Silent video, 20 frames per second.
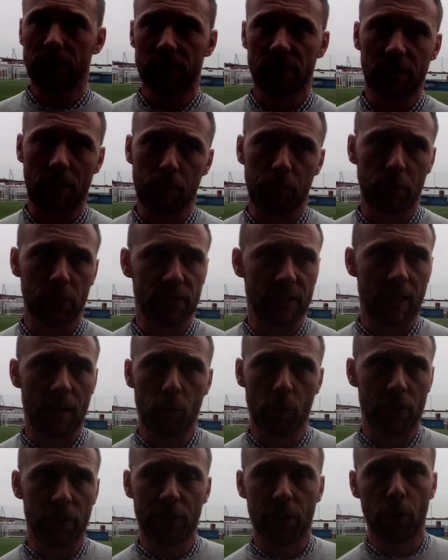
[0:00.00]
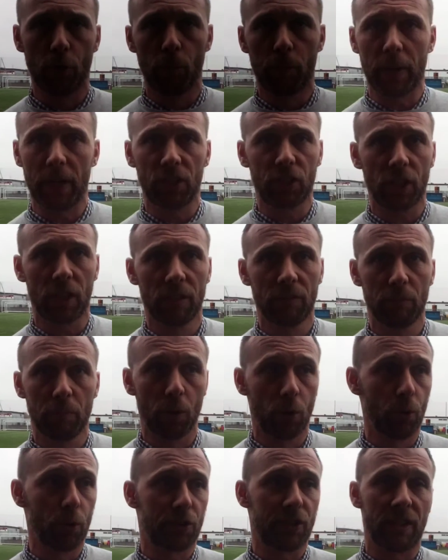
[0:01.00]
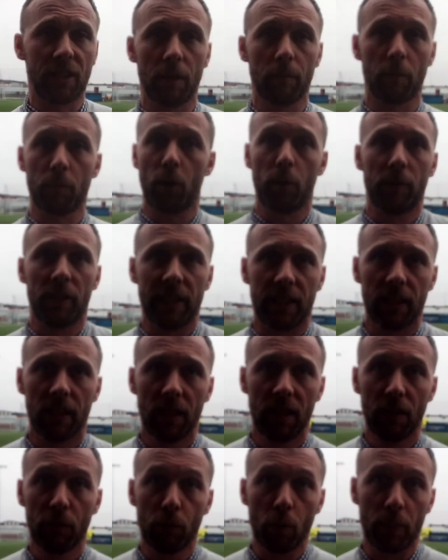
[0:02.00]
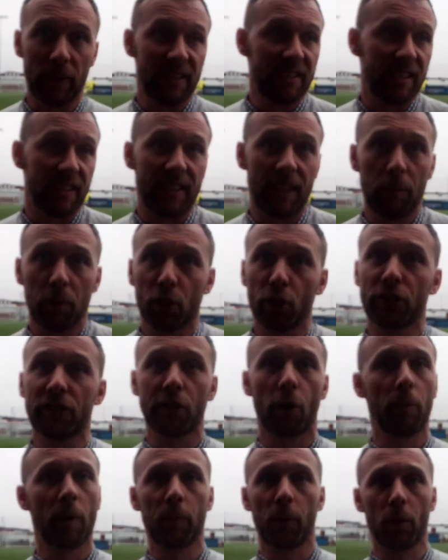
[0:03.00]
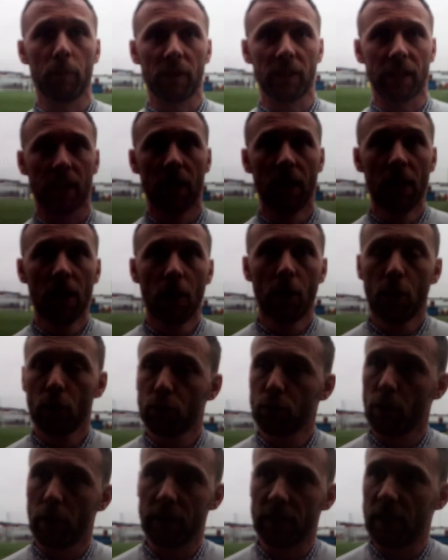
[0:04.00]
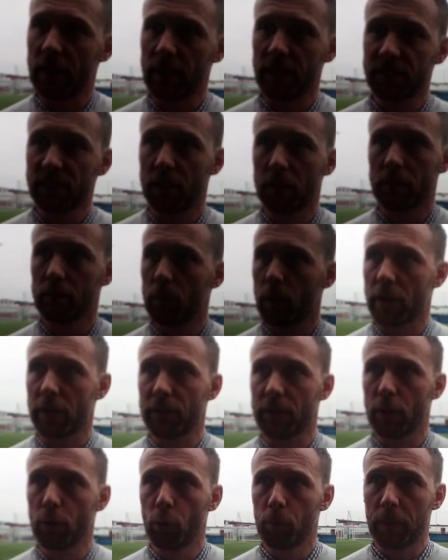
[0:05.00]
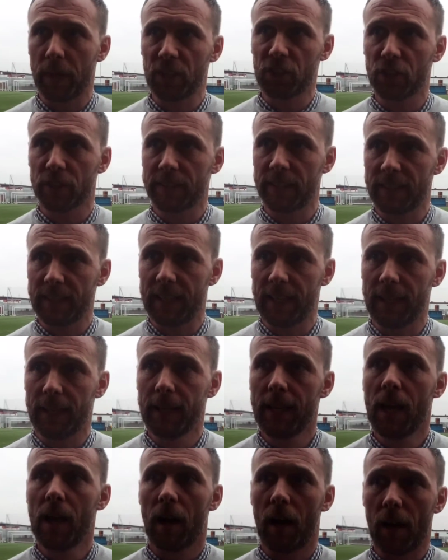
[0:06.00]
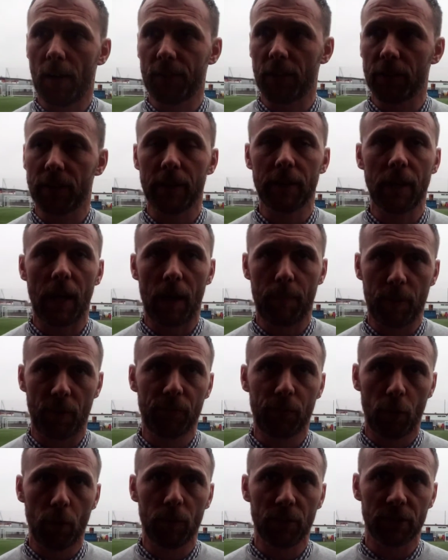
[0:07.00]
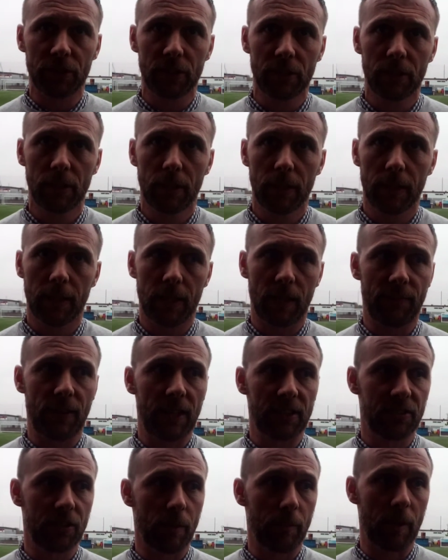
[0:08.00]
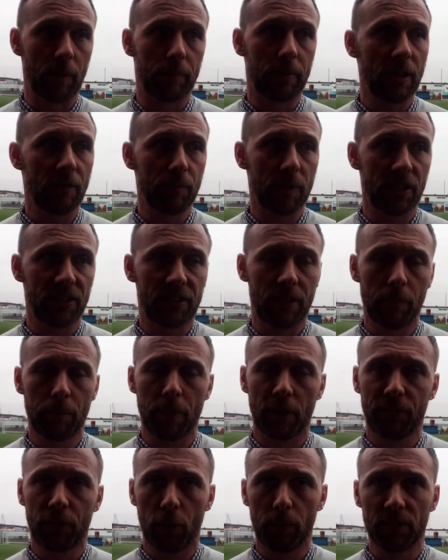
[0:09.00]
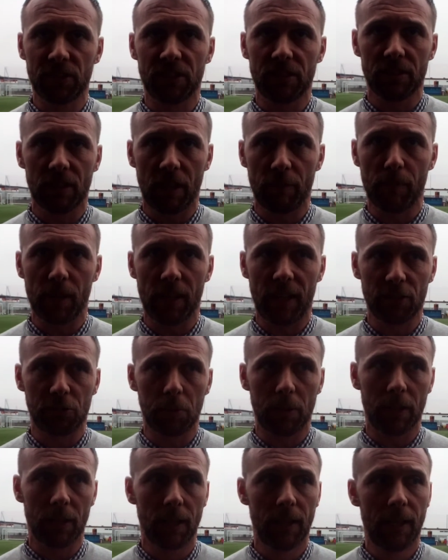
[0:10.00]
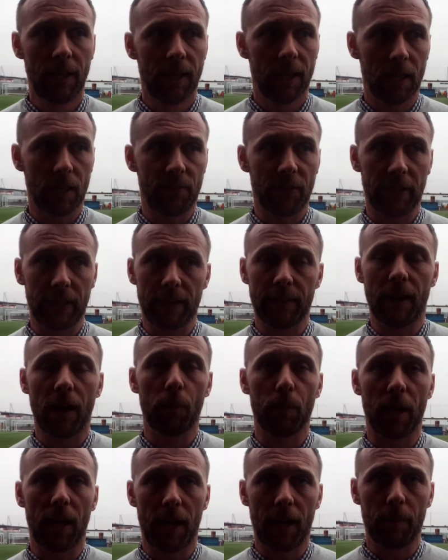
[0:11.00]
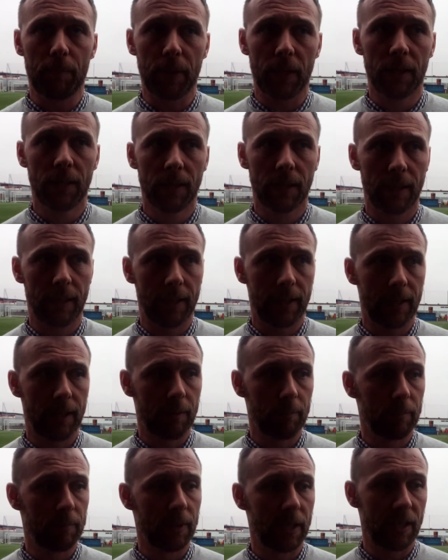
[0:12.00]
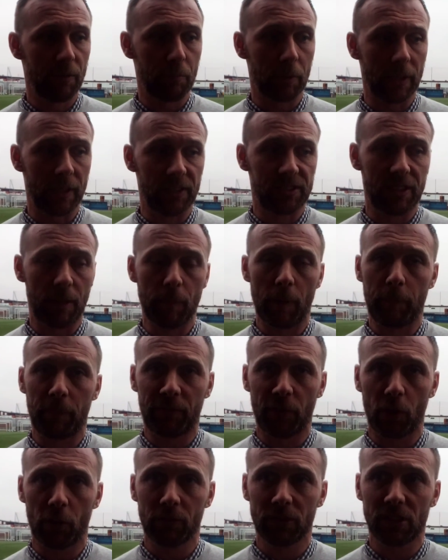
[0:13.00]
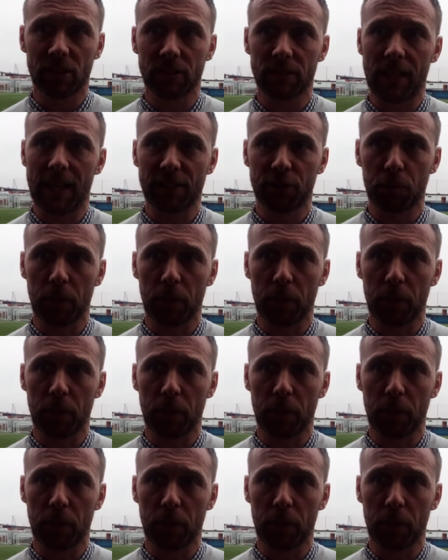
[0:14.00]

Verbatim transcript: It's simple as that. We're under no pressure. If we lose today, we're bottom league. If we win today, we could still be bottom league. So listen, we're under no pressure today other than a performance and I've asked them to give me the same performance as he gave me last week and if I get that I'll be happy um, and if we get the same performance as last